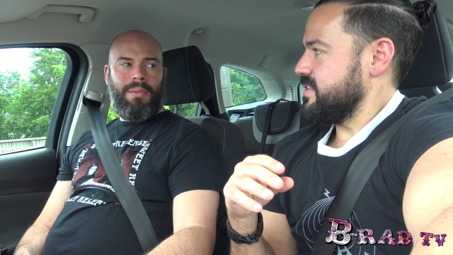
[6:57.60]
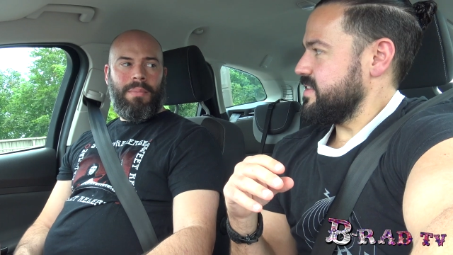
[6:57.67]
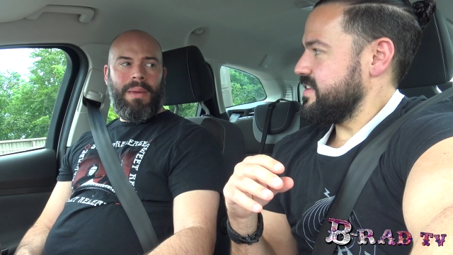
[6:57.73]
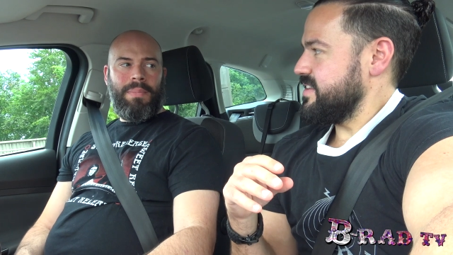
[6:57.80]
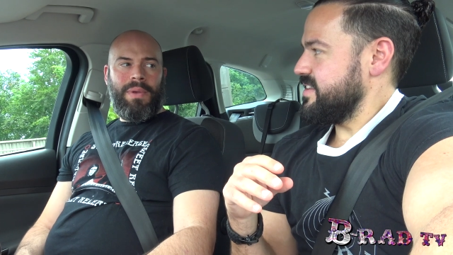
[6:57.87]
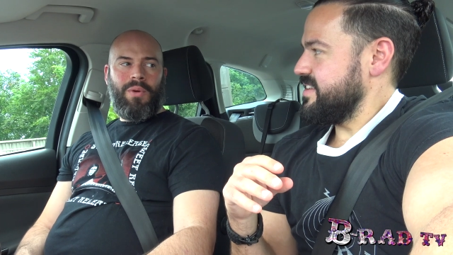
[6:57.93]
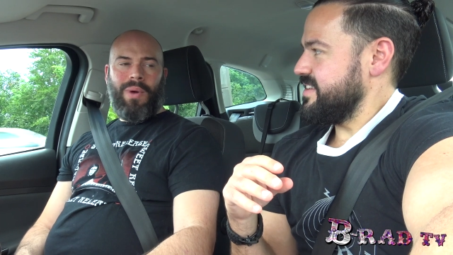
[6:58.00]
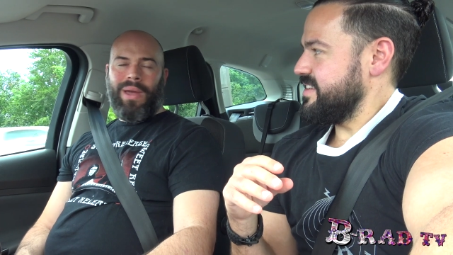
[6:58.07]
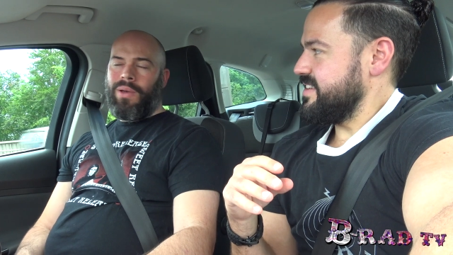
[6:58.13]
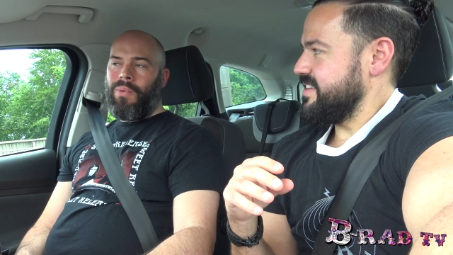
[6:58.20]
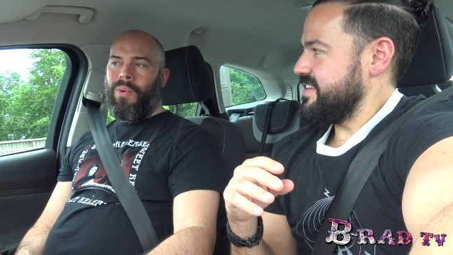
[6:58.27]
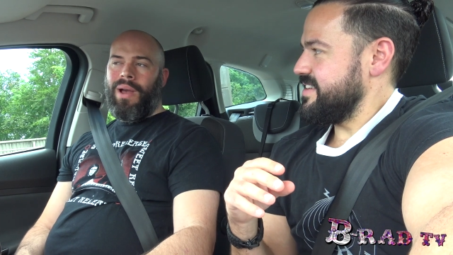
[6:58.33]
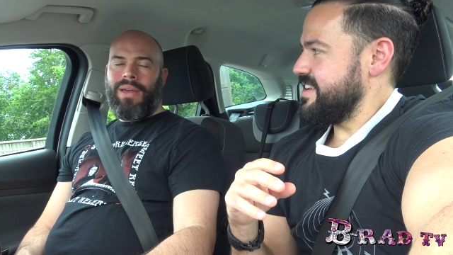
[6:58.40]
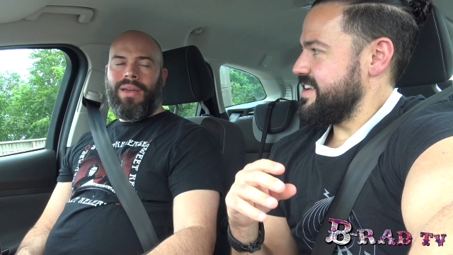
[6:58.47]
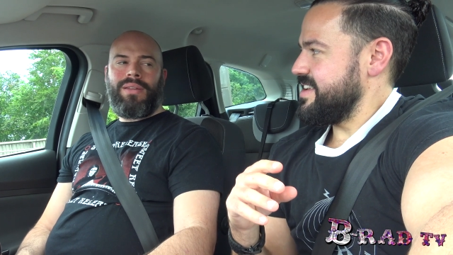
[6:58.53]
Speaker 1: it might be quite
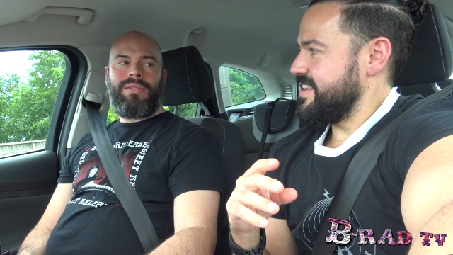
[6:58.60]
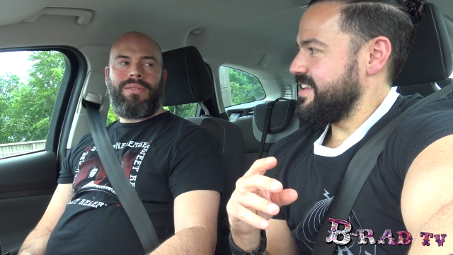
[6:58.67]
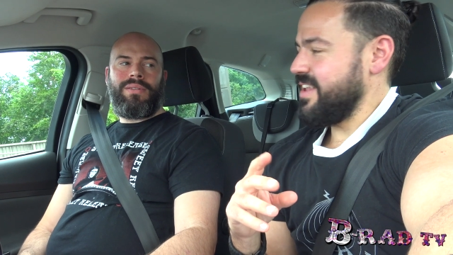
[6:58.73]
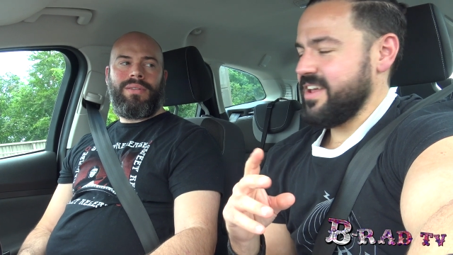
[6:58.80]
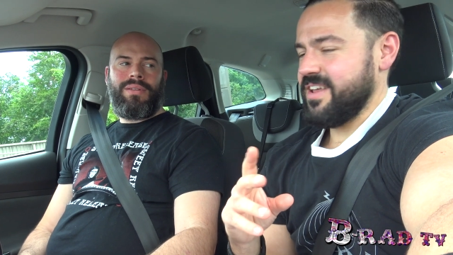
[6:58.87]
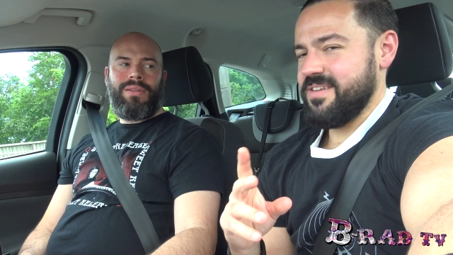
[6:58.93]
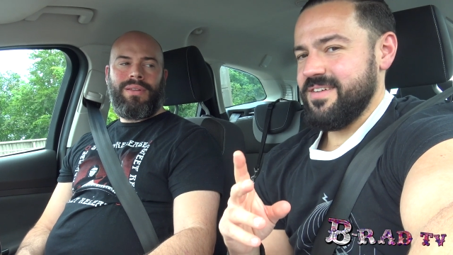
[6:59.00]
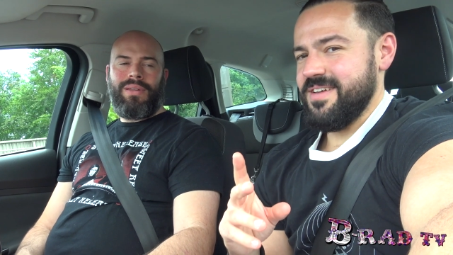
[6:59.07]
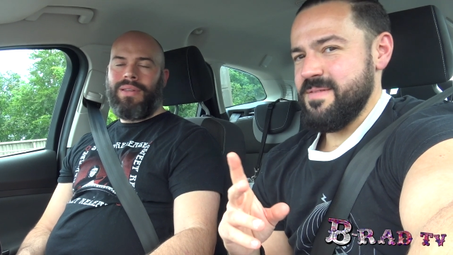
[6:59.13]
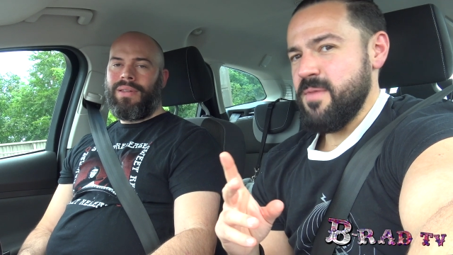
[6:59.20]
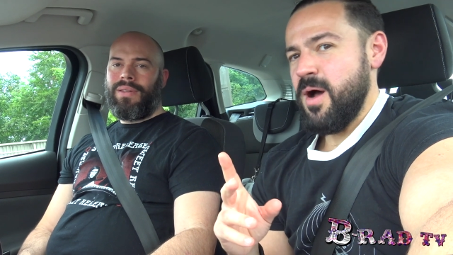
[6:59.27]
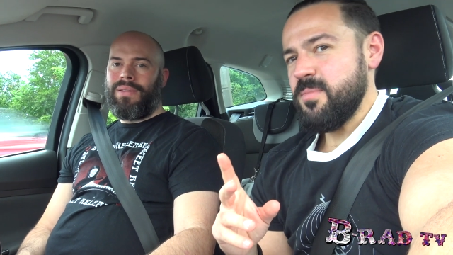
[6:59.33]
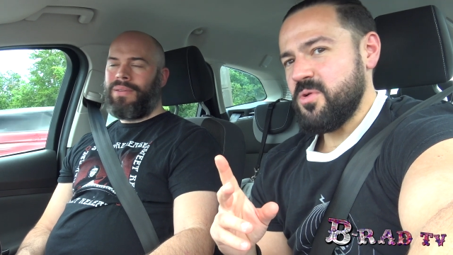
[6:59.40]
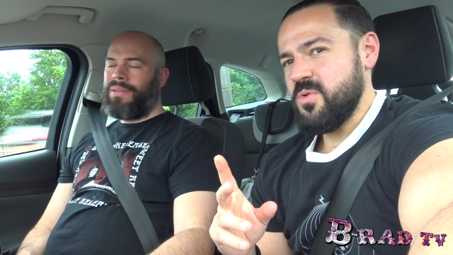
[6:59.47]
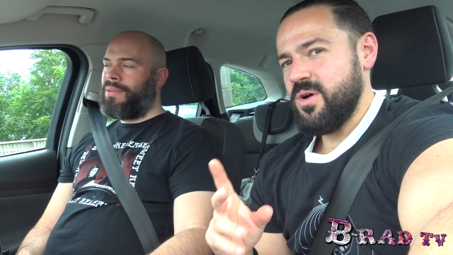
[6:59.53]
quiet.
Speaker 2: Like, it
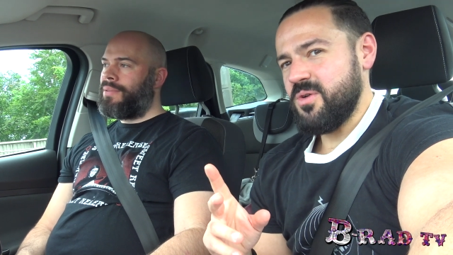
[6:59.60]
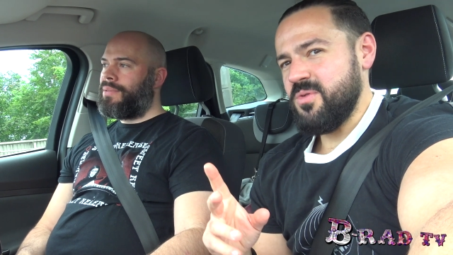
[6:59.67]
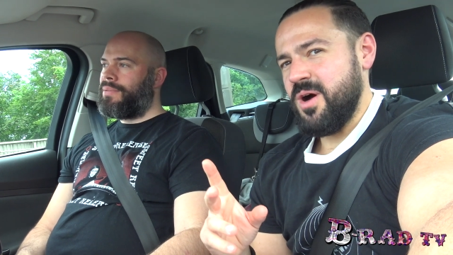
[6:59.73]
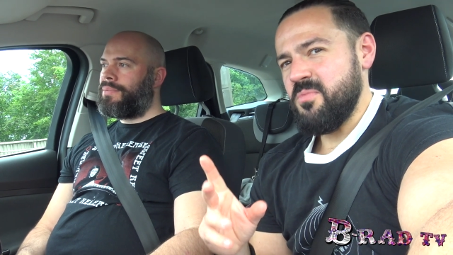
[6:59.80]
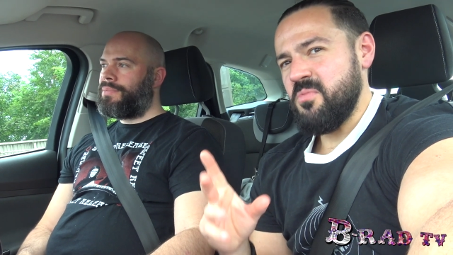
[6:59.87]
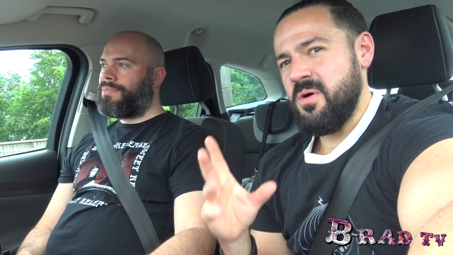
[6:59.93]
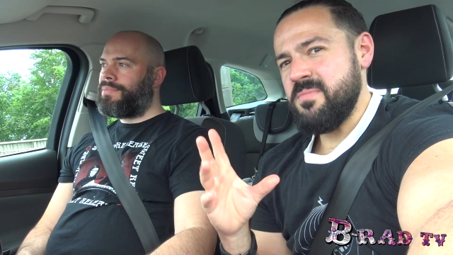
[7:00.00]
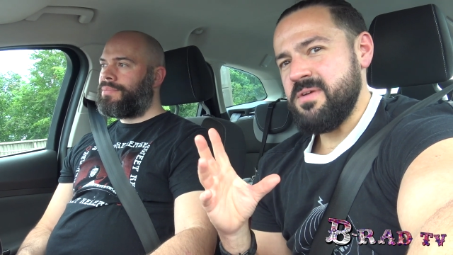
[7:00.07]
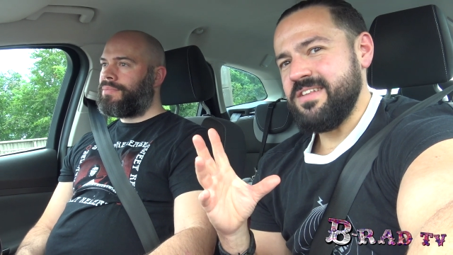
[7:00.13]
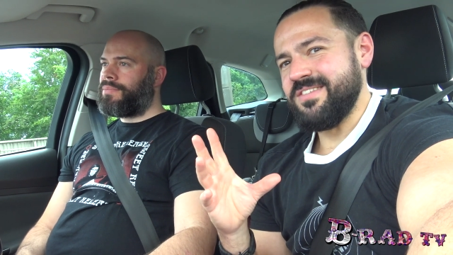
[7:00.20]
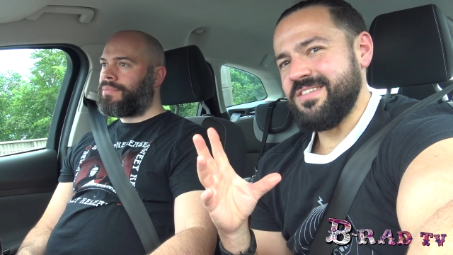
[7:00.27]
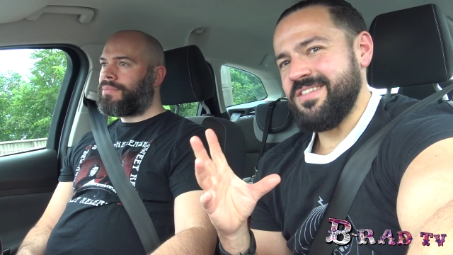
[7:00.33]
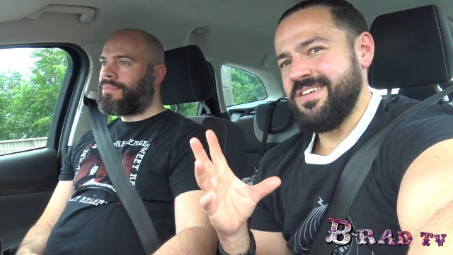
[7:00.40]
might be quite quiet. What I mean is that